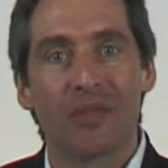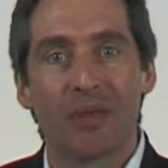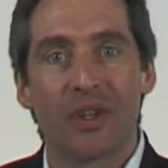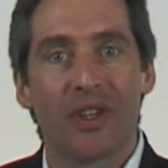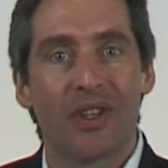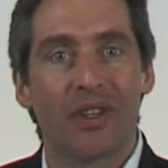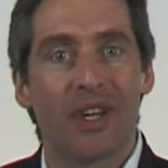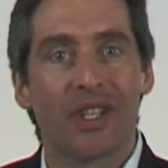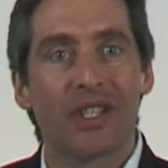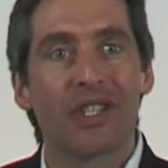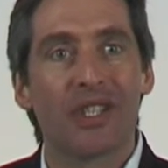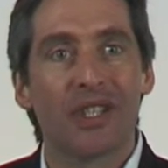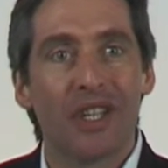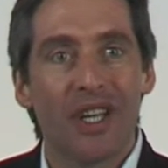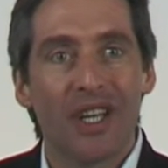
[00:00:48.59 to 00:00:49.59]
We think
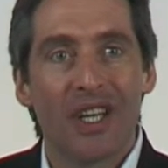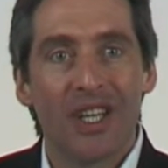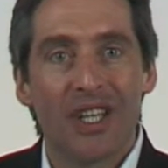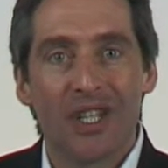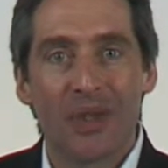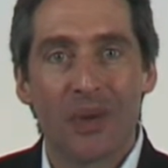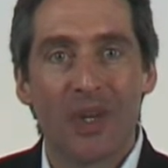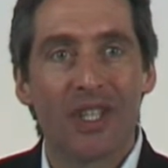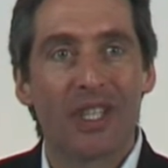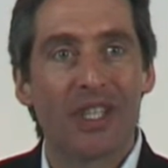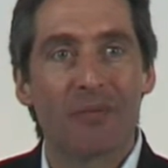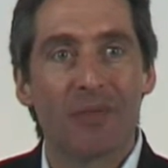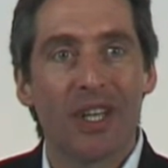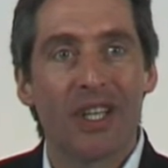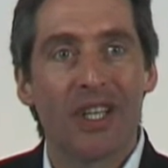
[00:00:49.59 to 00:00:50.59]
that's twice as
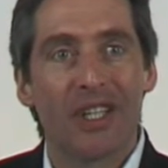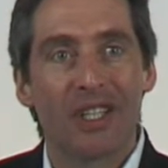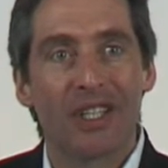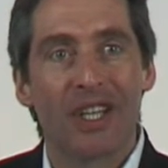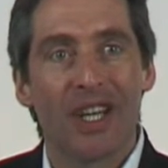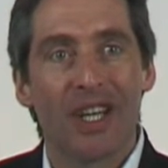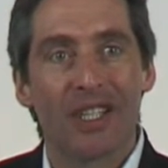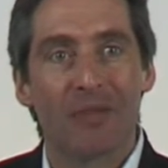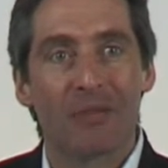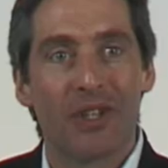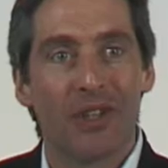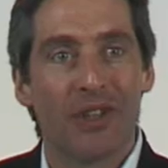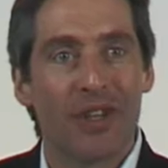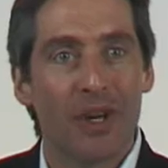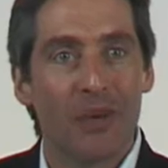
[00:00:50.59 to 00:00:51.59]
many as some of the
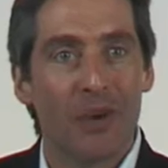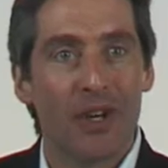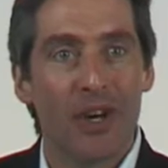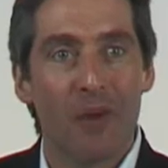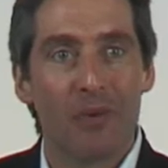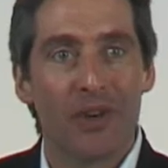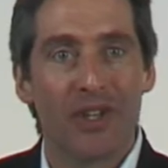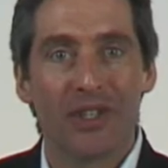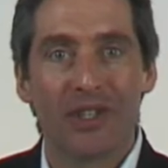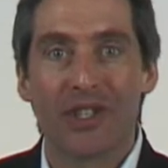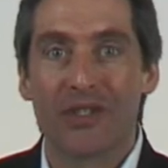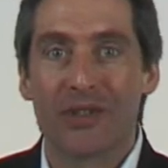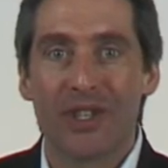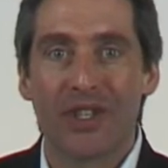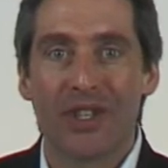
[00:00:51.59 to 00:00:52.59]
other network operators,
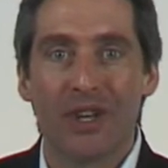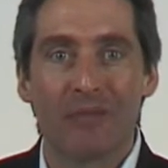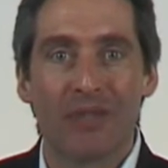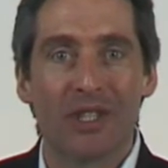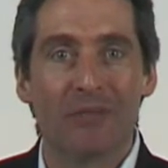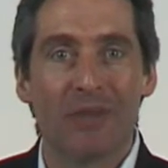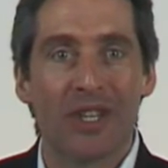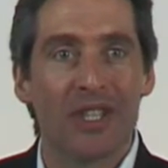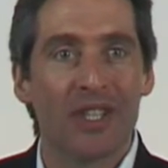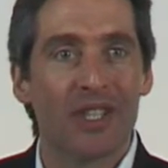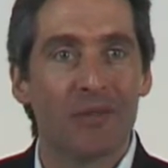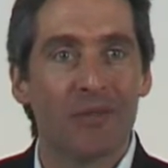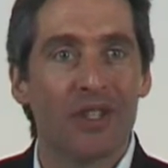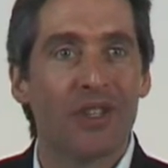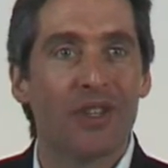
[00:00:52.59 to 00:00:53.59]
3 times as many as
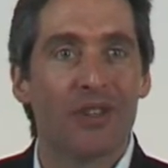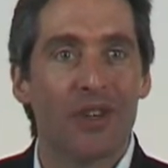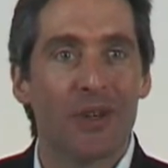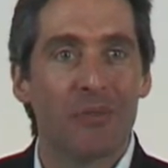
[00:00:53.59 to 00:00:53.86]
some of the other